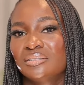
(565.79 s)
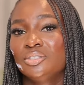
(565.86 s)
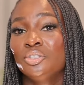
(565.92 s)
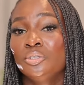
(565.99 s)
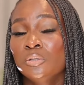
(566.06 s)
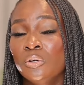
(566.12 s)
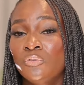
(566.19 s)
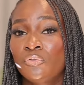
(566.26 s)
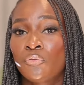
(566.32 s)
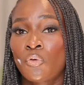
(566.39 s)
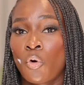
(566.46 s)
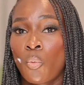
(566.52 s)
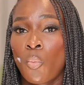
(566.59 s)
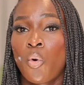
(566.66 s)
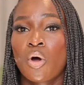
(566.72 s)
You look
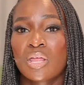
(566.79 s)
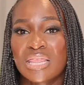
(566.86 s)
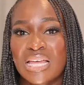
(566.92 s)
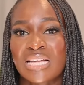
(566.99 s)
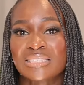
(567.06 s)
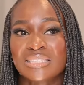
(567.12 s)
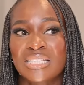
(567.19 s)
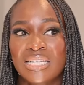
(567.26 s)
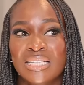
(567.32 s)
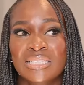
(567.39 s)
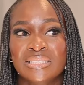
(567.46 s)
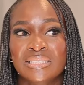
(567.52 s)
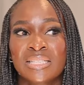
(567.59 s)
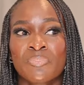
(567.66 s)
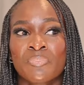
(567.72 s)
for one that
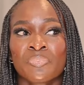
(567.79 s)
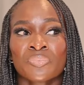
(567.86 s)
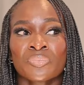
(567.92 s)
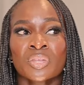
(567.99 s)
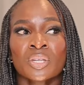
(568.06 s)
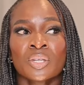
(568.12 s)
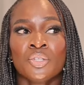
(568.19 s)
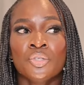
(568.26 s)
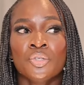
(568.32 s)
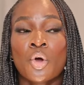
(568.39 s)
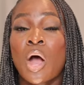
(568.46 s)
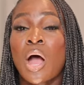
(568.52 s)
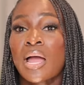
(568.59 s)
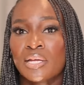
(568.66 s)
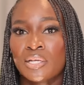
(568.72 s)
is, you know,
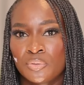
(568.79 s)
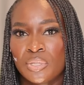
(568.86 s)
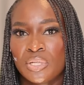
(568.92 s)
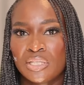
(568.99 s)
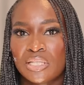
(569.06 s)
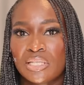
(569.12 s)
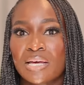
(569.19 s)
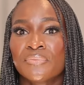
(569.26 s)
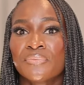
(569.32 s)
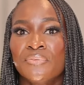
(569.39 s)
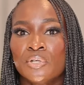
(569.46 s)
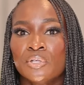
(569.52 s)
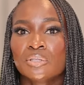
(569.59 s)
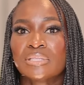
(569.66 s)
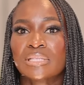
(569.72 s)
hydrating, that
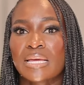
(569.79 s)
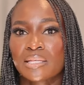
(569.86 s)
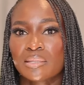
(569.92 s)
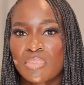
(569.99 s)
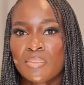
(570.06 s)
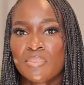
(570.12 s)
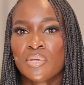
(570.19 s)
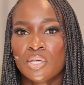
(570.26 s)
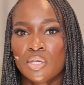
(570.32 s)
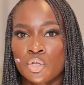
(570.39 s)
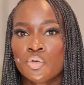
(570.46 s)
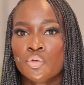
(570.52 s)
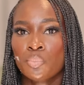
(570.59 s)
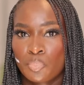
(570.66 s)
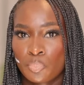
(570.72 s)
feels like maybe
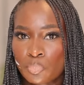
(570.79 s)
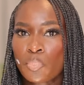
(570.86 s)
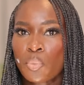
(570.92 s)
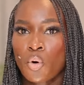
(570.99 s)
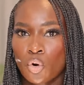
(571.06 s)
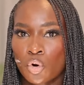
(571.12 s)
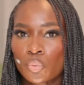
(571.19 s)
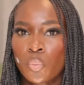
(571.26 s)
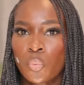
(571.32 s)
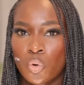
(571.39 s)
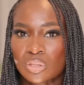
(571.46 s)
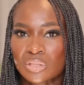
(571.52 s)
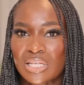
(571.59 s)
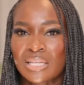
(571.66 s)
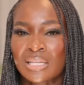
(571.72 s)
you poured
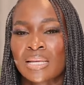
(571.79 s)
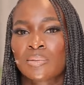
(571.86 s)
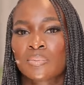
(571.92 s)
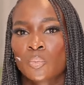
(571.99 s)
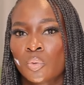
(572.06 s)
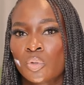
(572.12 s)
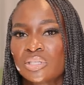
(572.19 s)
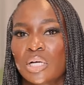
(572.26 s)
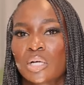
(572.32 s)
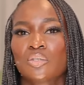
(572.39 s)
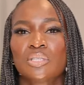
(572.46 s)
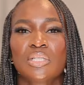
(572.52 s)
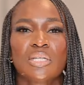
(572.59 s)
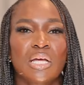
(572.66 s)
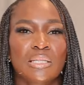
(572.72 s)
water, like ones that
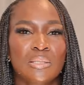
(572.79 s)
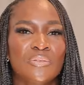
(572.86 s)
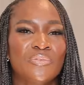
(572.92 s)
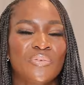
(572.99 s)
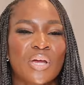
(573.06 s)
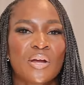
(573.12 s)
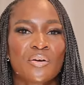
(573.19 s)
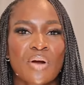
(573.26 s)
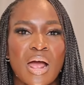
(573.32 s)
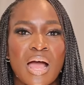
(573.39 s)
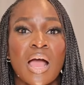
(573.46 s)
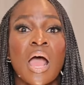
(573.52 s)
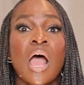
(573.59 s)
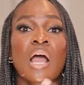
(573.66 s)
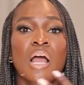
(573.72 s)
contain aloe
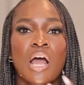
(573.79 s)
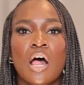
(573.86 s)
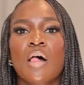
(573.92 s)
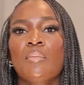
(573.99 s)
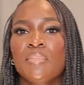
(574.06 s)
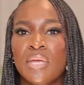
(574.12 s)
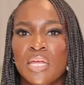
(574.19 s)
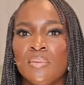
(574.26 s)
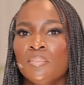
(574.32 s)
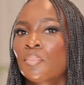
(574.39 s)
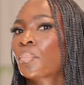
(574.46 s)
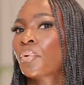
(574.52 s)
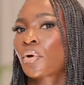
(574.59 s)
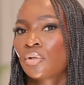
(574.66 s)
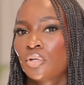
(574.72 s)
vera, calming
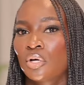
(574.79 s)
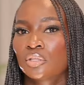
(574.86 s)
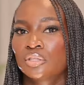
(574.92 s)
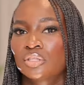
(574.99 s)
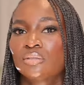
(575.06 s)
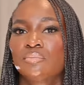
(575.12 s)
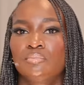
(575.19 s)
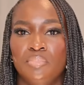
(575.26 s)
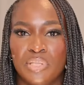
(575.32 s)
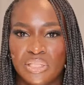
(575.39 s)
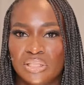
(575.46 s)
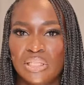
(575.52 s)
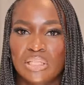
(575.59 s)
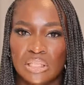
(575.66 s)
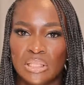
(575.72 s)
products,
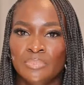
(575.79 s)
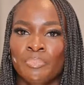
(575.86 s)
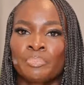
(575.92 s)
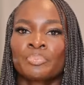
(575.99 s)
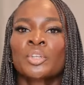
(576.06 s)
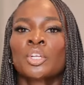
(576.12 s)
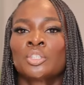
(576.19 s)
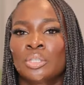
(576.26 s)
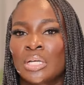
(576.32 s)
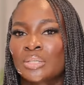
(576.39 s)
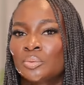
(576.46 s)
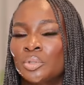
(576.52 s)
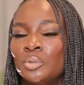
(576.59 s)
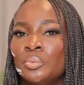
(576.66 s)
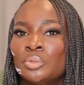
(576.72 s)
basically. So
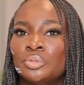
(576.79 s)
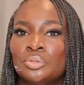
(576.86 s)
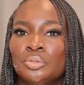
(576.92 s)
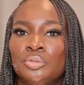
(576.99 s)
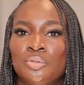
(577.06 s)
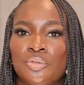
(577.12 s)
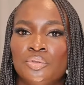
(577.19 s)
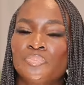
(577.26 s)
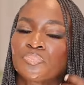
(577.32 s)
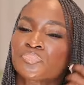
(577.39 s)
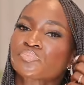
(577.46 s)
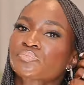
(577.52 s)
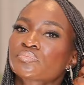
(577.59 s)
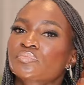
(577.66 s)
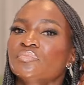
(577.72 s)
that's what you want to do.
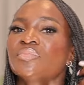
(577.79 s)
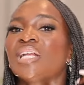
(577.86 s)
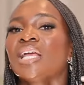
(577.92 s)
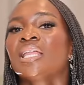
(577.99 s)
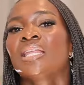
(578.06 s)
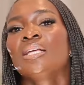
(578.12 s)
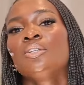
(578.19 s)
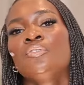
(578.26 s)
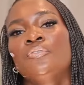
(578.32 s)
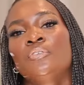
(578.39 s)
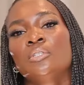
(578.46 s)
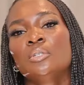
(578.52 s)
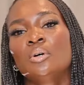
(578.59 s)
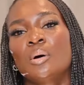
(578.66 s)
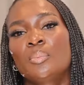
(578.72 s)
Then you
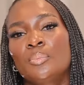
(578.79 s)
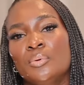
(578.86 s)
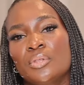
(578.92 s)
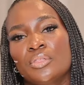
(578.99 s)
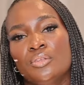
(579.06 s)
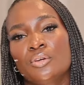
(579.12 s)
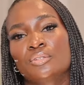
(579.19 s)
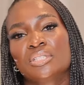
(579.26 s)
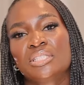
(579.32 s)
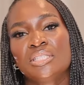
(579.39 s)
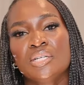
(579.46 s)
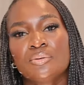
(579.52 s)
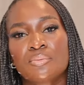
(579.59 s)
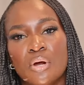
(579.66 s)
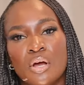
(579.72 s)
follow up with your
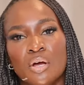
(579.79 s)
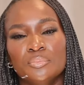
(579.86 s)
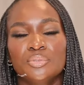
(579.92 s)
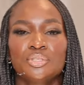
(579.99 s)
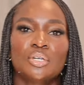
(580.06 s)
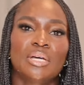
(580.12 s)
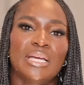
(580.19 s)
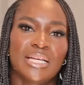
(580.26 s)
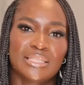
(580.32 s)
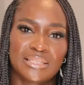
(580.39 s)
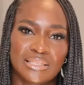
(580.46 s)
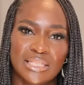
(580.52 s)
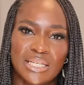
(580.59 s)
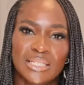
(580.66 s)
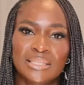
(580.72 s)
serums, your
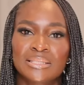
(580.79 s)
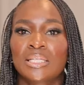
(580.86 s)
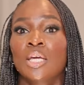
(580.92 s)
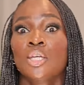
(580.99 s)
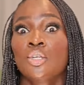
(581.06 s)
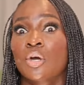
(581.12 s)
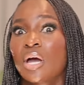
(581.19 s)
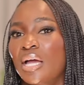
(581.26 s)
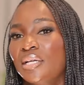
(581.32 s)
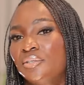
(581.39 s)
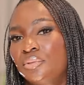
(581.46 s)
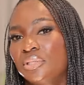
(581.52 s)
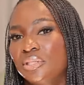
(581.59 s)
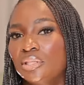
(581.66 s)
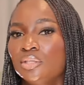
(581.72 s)
essence, your
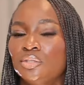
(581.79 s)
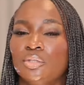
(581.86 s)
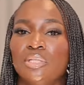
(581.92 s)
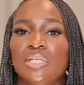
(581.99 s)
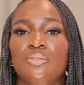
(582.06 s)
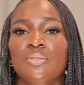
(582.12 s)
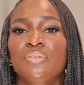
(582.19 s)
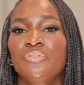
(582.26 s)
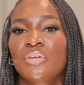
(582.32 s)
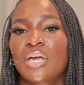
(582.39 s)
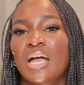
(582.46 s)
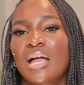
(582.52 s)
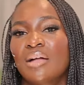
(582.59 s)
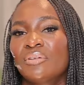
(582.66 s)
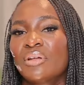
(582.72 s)
hydrating toner. So if you
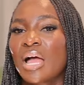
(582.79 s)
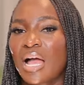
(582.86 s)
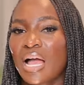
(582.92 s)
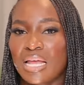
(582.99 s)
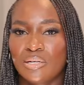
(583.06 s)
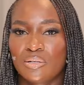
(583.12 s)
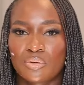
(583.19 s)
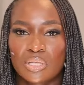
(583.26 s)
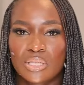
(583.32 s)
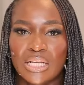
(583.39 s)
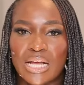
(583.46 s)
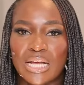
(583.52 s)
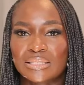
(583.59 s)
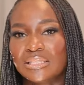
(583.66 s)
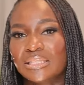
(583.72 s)
have hyaluronic
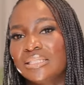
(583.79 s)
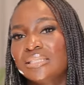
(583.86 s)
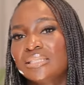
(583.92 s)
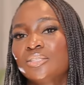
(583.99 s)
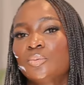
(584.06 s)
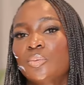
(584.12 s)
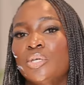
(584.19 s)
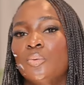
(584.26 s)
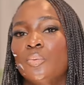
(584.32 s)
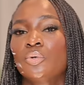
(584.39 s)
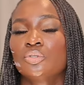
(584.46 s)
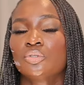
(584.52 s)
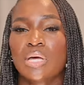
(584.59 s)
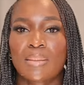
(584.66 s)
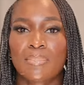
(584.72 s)
acid, this is where you
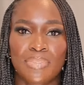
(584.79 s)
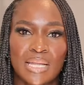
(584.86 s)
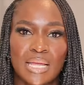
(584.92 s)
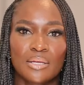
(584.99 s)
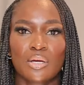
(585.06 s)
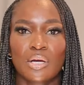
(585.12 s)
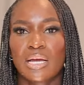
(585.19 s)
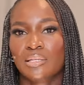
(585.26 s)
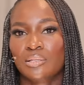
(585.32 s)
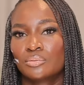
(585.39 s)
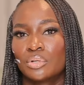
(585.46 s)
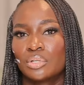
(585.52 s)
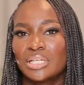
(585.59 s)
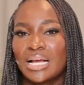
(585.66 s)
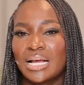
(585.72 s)
want to apply your
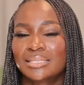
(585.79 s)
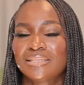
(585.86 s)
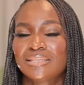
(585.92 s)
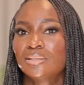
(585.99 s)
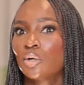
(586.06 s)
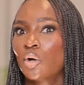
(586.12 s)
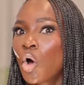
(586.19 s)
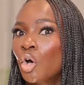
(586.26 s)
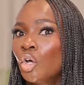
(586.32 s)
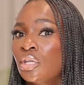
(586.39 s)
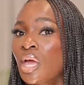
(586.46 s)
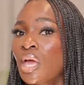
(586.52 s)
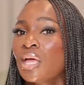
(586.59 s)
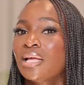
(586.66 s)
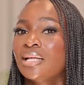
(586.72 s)
hyaluronic acid
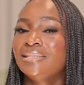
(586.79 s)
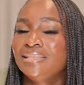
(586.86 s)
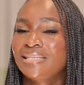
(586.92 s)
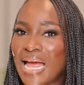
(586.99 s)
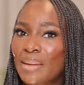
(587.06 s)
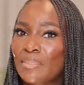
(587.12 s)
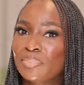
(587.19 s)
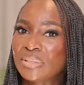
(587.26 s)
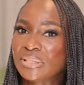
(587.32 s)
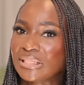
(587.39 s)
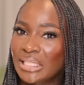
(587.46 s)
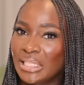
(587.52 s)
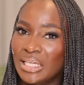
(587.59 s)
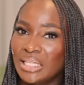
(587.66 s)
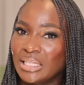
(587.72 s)
on damp
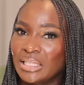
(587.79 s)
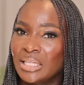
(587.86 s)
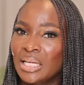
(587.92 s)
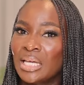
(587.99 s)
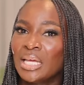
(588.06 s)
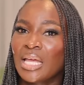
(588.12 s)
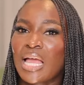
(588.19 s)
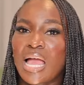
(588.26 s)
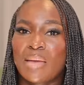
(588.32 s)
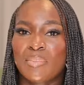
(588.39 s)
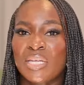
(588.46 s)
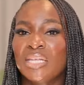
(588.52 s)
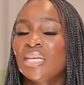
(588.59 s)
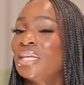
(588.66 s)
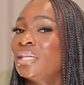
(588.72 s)
skin. I
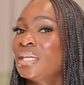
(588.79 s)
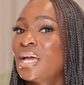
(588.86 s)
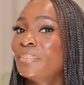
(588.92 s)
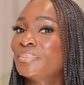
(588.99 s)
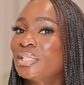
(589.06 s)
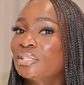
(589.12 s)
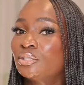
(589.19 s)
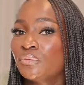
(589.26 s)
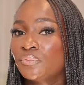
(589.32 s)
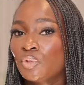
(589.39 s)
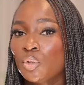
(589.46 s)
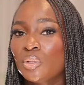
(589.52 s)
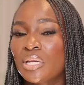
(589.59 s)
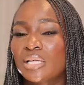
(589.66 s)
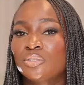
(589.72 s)
mean, in the absence of
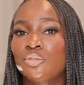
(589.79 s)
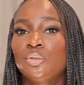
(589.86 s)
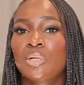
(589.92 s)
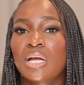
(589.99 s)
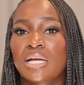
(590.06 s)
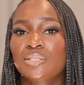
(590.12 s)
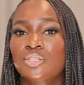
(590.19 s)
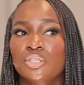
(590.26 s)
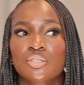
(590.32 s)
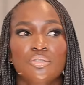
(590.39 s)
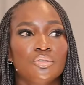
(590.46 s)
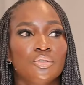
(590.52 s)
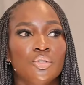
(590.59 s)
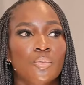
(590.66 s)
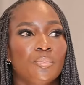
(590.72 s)
toners, you can
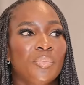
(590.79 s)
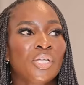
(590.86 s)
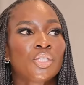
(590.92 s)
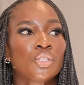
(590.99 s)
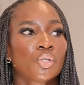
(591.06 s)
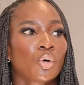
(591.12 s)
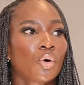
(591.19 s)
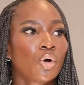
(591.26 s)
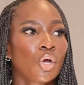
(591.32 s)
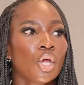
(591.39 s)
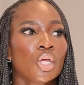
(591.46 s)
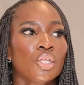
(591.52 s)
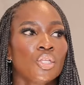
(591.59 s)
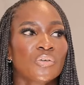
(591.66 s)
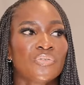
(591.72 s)
just, you know, make sure
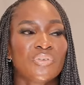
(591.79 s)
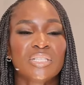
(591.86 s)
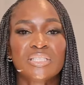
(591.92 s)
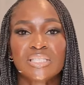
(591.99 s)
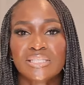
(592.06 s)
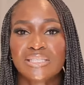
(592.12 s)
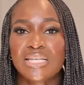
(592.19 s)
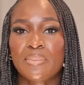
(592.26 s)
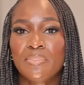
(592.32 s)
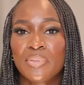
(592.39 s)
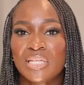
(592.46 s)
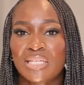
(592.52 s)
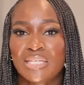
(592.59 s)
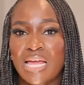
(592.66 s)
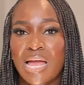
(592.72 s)
your face is a
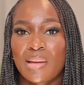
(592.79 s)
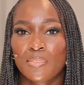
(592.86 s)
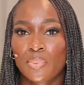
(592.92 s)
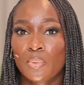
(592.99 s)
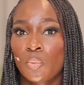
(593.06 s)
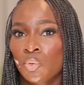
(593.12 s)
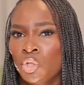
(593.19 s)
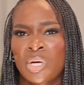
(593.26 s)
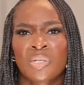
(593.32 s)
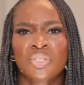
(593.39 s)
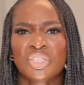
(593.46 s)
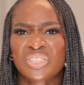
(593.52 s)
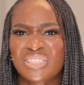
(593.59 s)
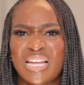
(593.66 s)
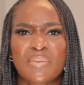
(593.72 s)
bit damp. You can
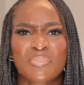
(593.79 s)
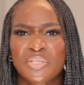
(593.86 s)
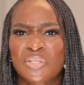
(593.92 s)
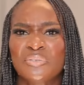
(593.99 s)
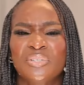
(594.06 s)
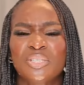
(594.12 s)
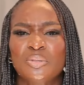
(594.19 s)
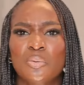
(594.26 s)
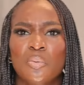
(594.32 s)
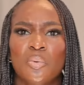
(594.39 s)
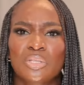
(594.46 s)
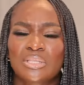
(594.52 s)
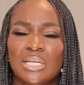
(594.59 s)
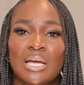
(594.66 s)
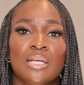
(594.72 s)
just dampen your face with
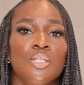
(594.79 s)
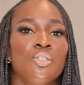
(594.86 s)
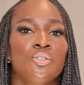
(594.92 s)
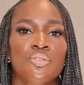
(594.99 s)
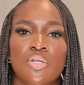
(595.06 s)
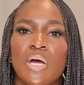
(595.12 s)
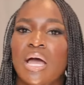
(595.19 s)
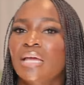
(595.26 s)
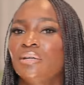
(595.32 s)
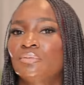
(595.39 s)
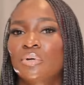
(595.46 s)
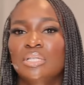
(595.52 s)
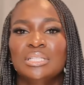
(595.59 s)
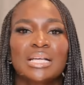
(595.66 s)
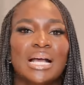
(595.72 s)
water. Use your
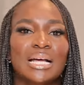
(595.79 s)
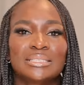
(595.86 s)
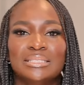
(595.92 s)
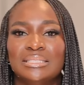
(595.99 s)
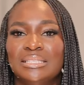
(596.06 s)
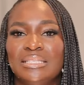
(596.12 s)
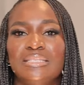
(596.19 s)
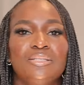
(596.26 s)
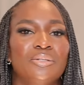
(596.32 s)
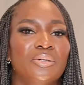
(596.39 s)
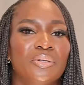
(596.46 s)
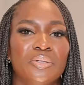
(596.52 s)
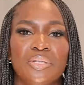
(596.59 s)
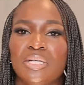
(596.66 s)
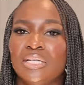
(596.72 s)
hyaluronic acid,
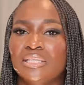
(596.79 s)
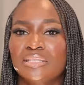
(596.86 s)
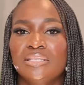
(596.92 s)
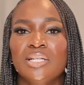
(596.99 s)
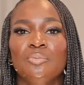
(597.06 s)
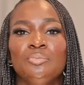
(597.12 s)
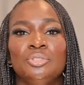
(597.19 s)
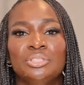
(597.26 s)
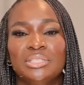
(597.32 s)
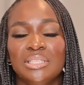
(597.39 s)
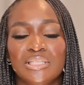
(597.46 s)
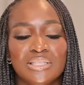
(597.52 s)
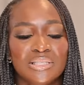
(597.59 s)
your snail mucin.